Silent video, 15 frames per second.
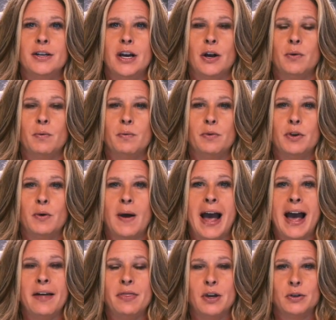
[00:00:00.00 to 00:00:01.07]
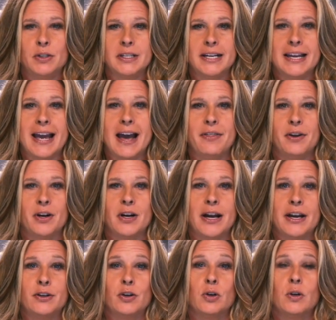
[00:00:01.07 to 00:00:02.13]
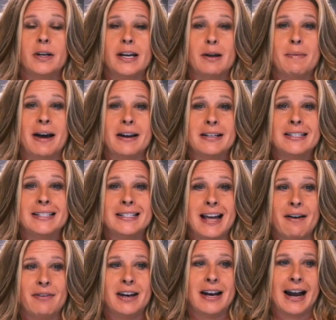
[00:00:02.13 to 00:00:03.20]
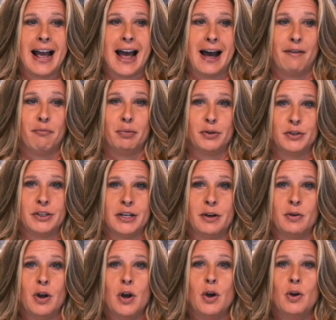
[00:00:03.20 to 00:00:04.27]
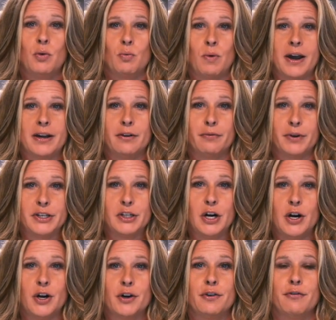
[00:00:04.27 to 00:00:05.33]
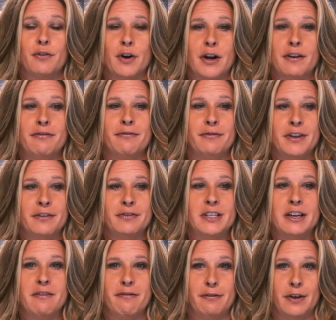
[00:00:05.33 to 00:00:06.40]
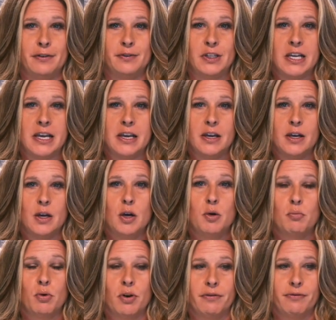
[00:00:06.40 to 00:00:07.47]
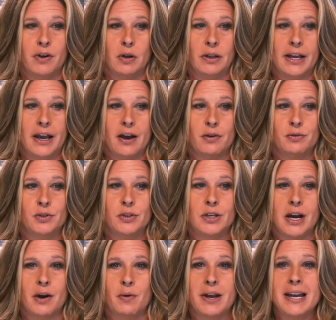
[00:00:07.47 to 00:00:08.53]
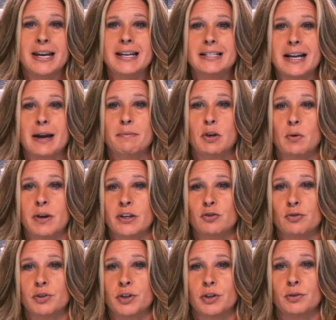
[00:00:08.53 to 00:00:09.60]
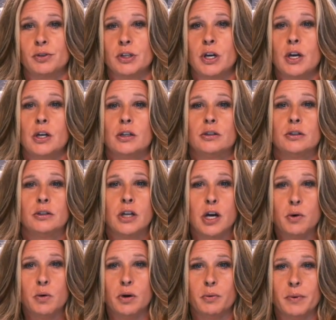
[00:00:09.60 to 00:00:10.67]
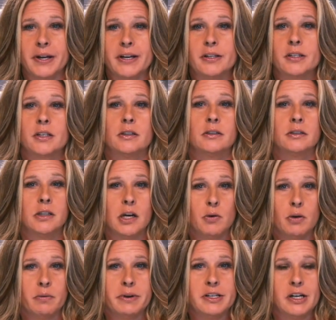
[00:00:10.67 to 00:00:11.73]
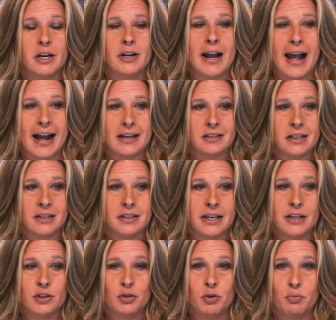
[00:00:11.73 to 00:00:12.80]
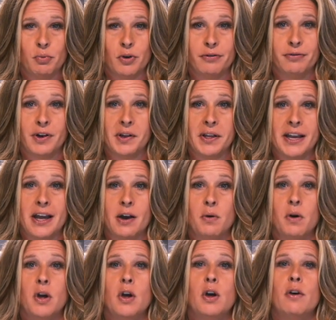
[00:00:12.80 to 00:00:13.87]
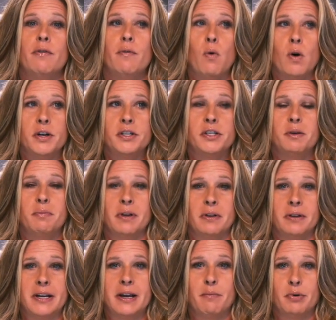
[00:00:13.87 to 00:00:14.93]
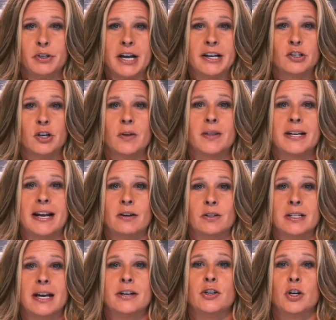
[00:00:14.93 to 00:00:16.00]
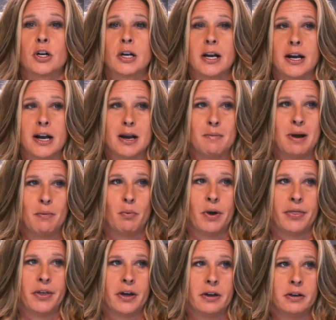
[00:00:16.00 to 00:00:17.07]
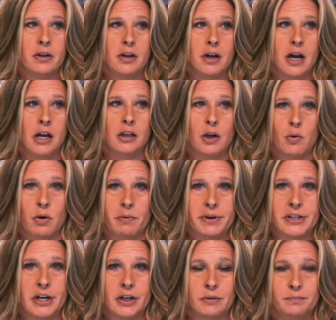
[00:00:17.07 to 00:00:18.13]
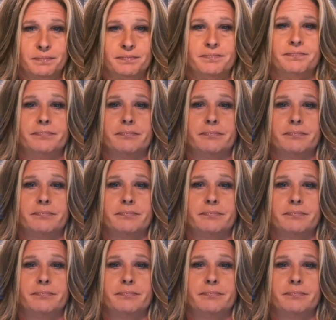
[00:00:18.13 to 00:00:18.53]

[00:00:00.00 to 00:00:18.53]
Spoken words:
know, you add those together and you're looking about a 7.5% rate of return for a 50-50 portfolio. So anytime you introduce lower risk, lower return assets into a portfolio for stability and protection on the downside, you're going to come up with a lower return.